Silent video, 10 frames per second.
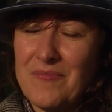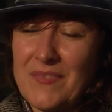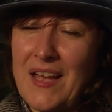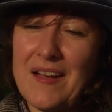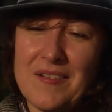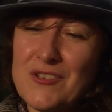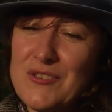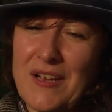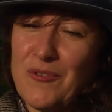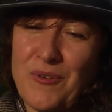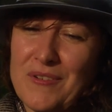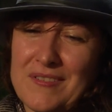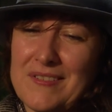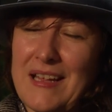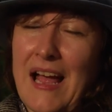Yeah, it's like well,
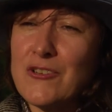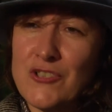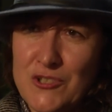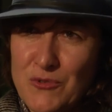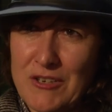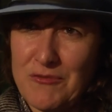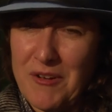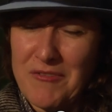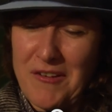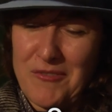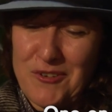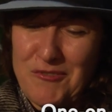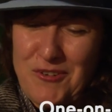actually it's one of my favorite